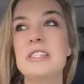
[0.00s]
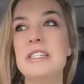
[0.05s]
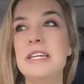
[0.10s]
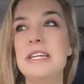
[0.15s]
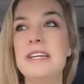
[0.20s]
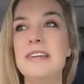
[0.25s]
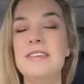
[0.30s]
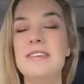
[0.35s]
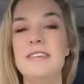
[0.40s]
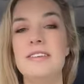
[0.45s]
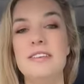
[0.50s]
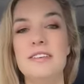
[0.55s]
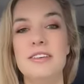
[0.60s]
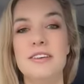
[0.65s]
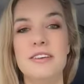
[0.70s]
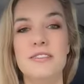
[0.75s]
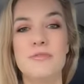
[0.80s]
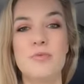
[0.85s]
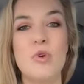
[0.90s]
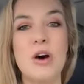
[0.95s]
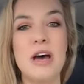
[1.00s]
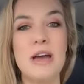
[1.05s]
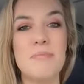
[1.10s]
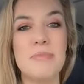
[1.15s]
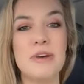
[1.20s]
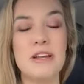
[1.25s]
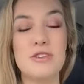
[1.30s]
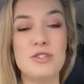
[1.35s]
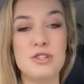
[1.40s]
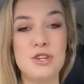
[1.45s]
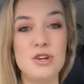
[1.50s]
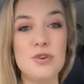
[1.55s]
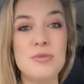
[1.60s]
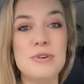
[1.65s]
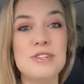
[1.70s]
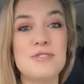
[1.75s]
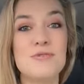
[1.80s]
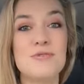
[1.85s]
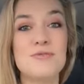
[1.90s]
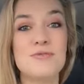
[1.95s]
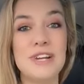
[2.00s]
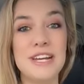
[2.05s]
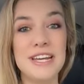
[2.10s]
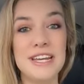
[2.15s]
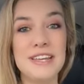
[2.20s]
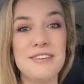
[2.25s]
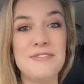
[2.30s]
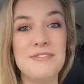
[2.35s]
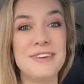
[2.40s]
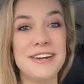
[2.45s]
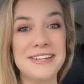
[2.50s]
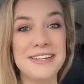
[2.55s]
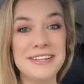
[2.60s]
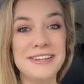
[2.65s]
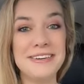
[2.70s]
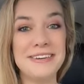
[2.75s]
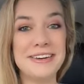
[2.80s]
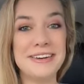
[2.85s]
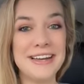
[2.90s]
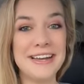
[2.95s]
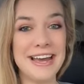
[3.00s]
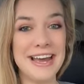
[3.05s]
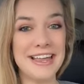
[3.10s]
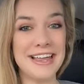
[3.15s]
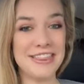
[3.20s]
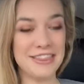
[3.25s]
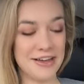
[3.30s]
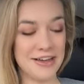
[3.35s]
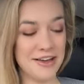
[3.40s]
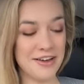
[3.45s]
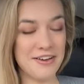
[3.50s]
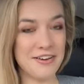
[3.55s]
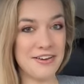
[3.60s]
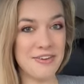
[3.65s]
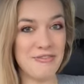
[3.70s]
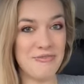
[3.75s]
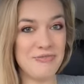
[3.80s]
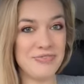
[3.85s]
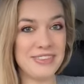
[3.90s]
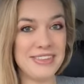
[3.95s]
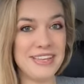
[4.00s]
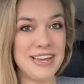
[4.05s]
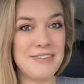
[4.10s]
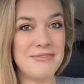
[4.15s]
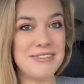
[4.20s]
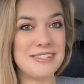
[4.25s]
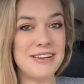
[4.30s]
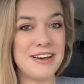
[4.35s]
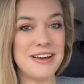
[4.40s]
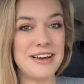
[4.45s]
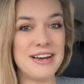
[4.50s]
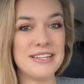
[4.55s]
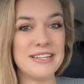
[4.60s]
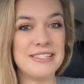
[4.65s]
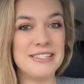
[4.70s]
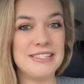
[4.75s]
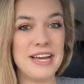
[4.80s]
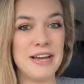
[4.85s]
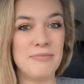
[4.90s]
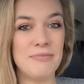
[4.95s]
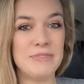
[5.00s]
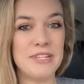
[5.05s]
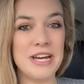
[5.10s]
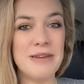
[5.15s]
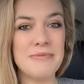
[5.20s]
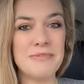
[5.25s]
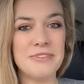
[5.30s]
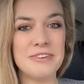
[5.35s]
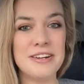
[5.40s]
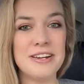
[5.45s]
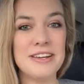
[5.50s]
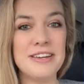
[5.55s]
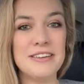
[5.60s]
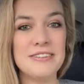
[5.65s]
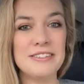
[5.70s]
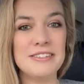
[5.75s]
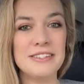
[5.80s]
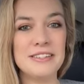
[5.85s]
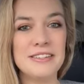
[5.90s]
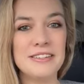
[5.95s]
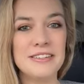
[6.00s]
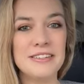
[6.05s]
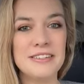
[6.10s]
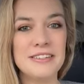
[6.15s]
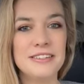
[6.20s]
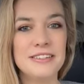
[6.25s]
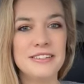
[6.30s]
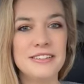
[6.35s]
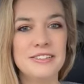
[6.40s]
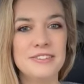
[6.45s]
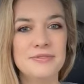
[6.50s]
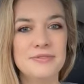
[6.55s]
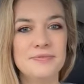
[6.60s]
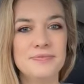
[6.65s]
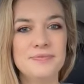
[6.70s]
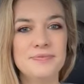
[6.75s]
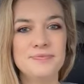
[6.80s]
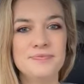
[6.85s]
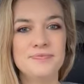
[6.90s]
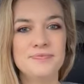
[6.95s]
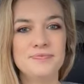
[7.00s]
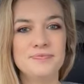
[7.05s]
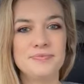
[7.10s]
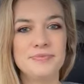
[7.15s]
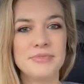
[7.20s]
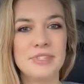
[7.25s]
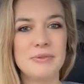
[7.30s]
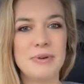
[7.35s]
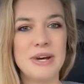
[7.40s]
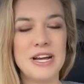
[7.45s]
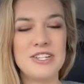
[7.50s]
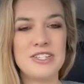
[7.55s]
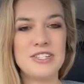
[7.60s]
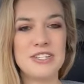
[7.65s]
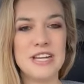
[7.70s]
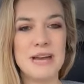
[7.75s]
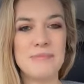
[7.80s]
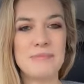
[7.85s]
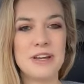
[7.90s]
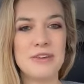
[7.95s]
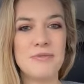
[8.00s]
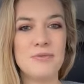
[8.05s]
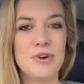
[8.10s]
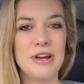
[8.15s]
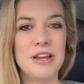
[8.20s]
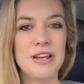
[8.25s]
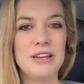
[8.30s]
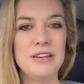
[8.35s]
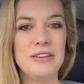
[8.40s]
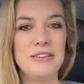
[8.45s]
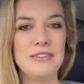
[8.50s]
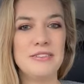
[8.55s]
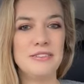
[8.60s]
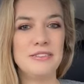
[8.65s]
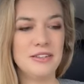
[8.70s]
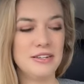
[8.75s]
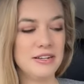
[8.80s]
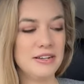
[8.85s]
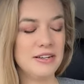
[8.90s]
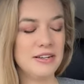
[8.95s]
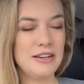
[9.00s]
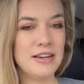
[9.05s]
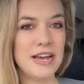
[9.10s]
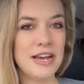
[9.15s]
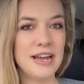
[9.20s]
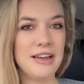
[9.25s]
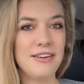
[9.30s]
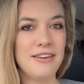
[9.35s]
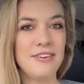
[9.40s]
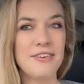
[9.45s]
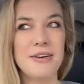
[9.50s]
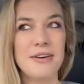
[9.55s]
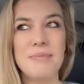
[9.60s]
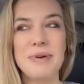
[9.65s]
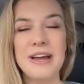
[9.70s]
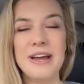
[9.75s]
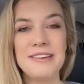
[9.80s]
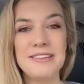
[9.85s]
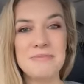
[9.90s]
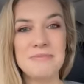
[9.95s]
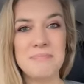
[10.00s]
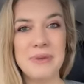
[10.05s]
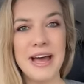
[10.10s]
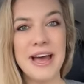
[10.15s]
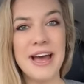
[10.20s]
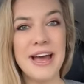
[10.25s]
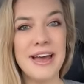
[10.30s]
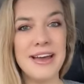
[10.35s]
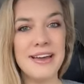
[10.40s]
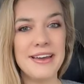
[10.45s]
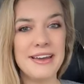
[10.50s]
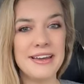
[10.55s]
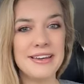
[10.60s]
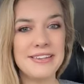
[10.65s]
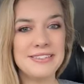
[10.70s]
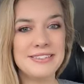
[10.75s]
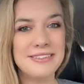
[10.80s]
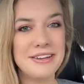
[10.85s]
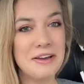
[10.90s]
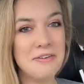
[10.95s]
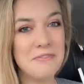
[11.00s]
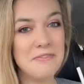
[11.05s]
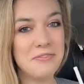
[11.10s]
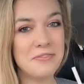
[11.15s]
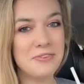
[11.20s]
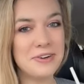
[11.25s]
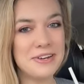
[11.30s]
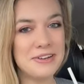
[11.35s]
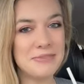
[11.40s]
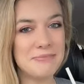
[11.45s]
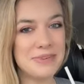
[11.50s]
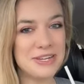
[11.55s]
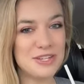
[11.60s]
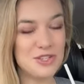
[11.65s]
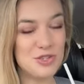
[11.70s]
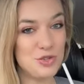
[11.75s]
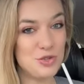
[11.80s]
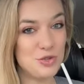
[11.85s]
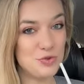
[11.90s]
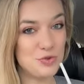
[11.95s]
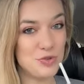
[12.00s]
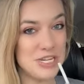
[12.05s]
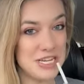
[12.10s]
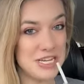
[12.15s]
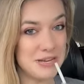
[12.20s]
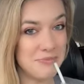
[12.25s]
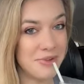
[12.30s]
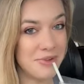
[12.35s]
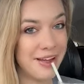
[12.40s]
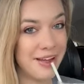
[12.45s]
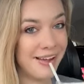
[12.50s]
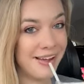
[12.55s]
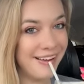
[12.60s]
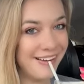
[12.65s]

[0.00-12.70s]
seen one, but two was really, really good, I thought. I thought it was awesome. Tom Cruise. Watch Top Gun 1. I know, I'm probably to buy it. It's not free on my stream.